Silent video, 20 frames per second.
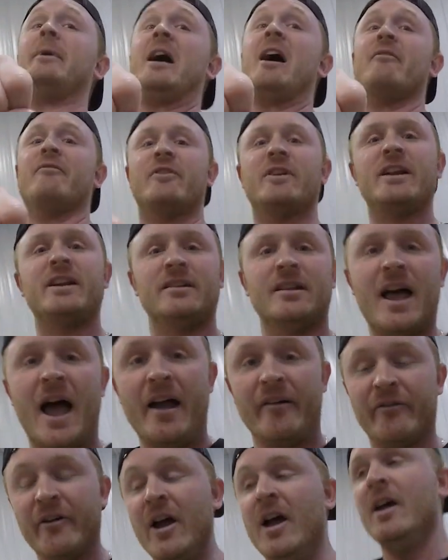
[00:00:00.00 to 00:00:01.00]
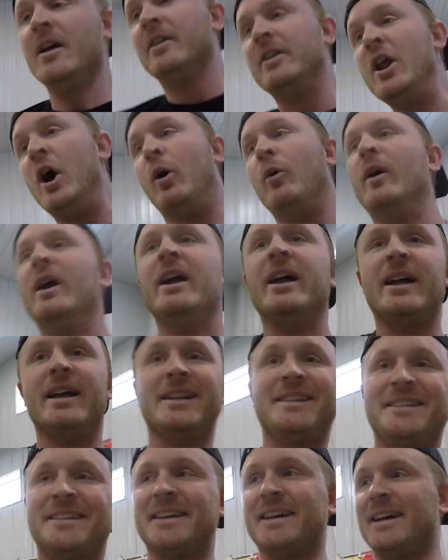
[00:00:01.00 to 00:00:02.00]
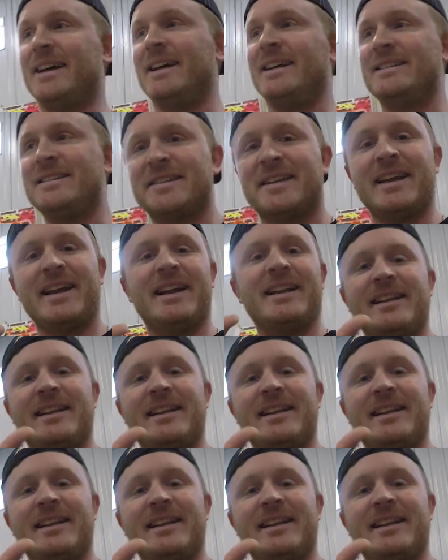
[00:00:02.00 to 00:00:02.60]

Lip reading: it on for dear life. No, it just kind